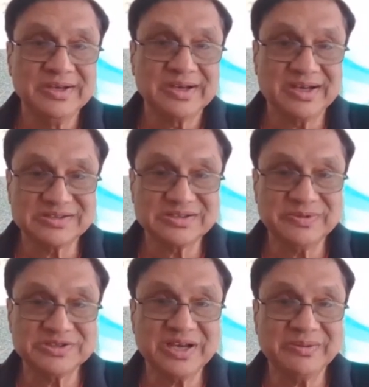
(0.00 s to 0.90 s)
customer
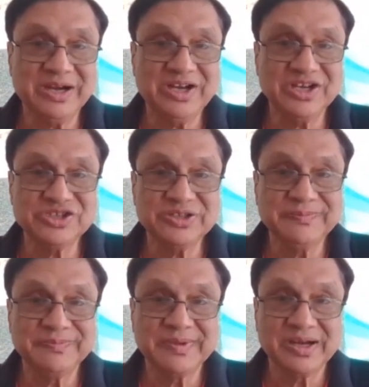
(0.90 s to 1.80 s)
segmentation,